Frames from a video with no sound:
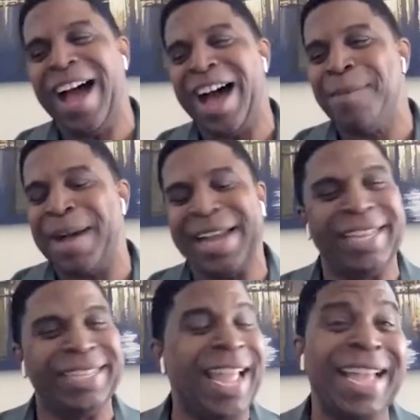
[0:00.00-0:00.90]
Um, I,
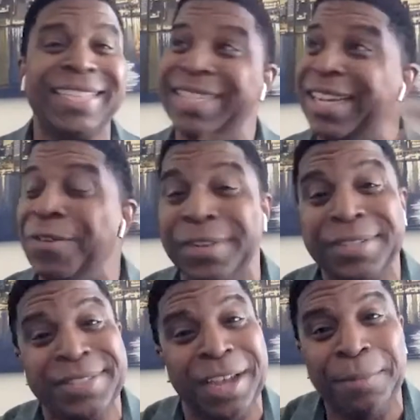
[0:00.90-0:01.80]
uh, last uh, over the
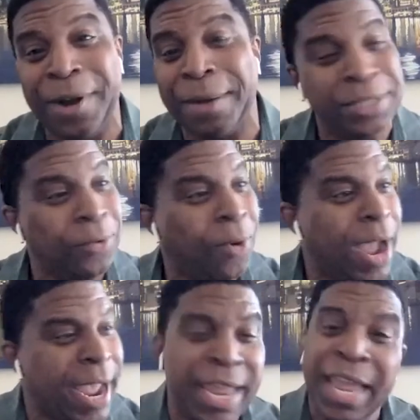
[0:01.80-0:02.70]
summer, I was in
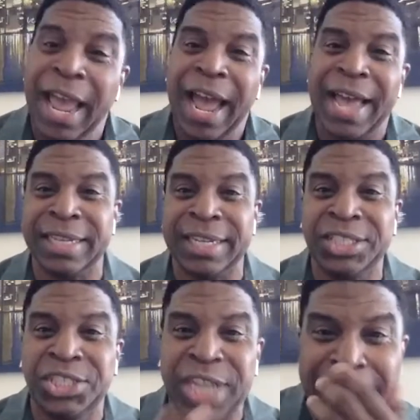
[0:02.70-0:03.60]
Hawaii as a
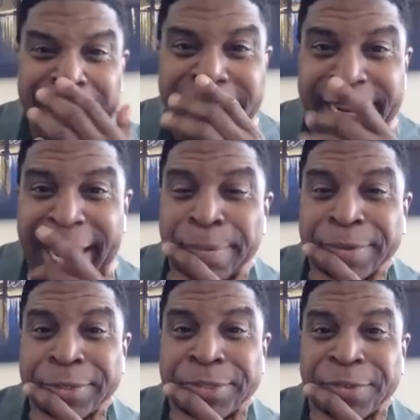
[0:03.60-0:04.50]
challenging game
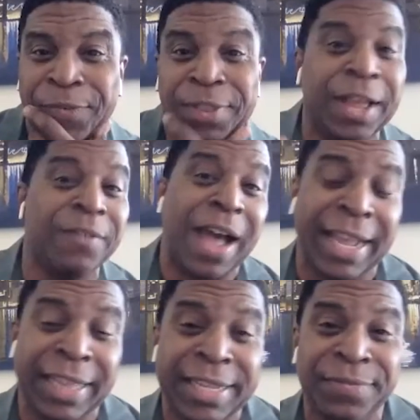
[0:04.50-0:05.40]
producer for Love
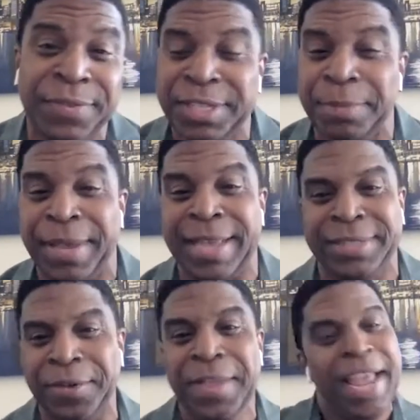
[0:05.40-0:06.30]
Island for C B S.
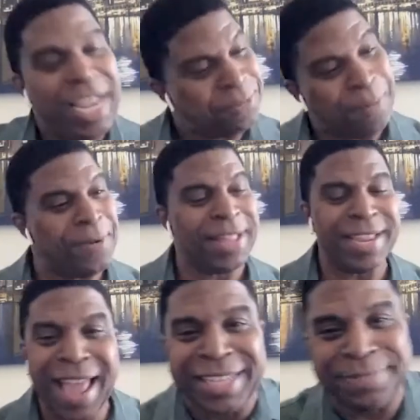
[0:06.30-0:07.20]
So it's been really
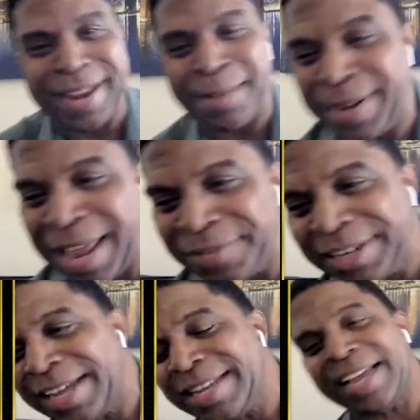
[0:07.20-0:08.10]
nice, man. I've been having
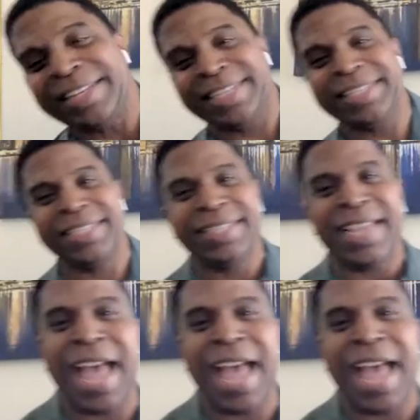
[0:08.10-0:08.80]
a, a, a decent